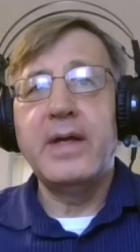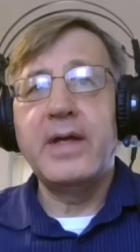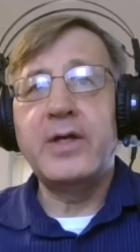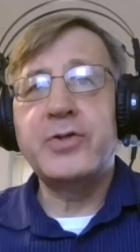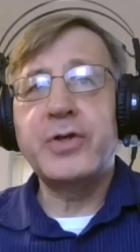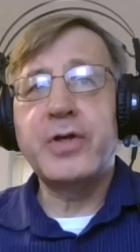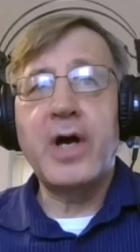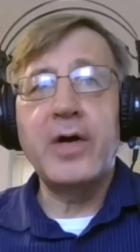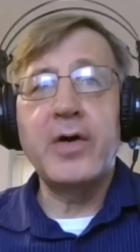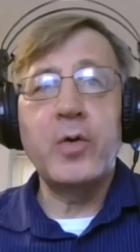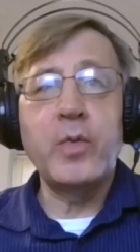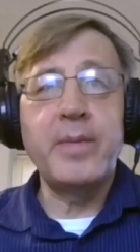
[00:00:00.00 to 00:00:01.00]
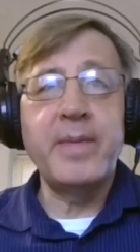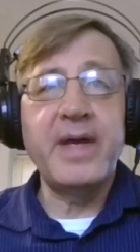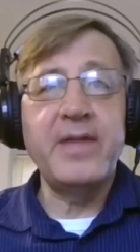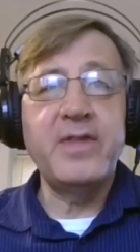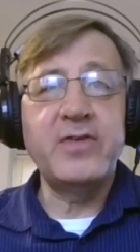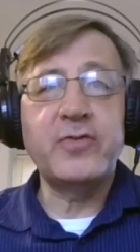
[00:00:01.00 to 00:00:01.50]
In Chicago, we
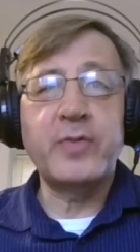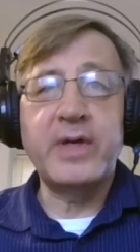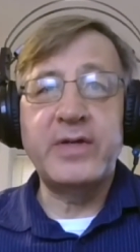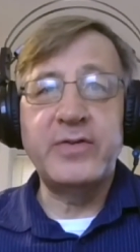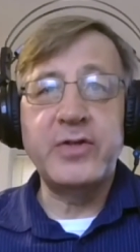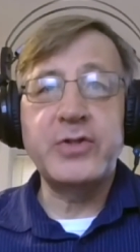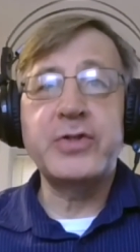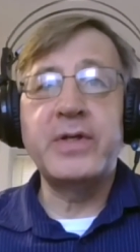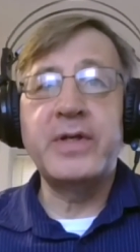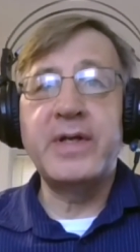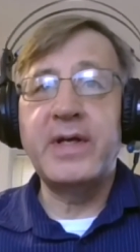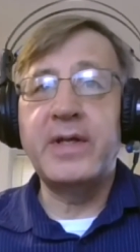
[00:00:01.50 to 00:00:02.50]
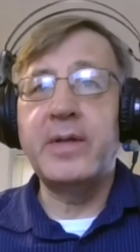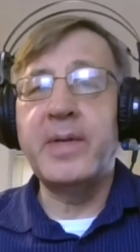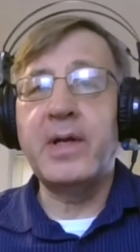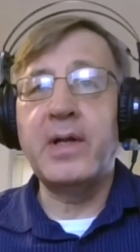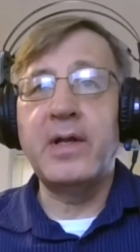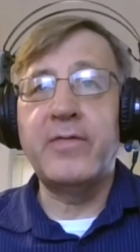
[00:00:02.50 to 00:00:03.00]
made this transition in the
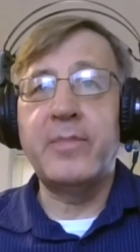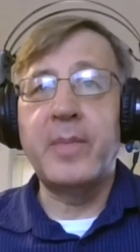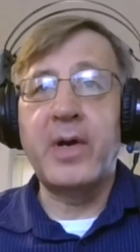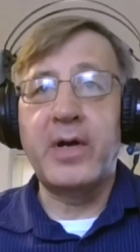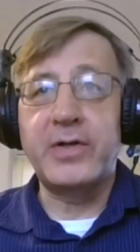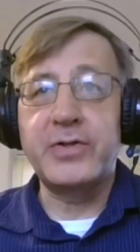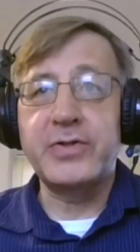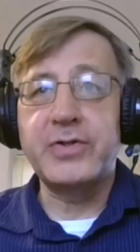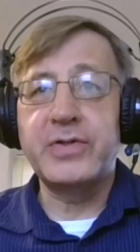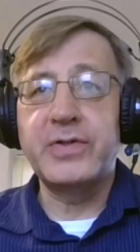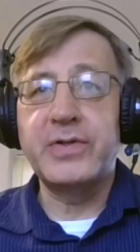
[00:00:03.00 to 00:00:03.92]
middle of March.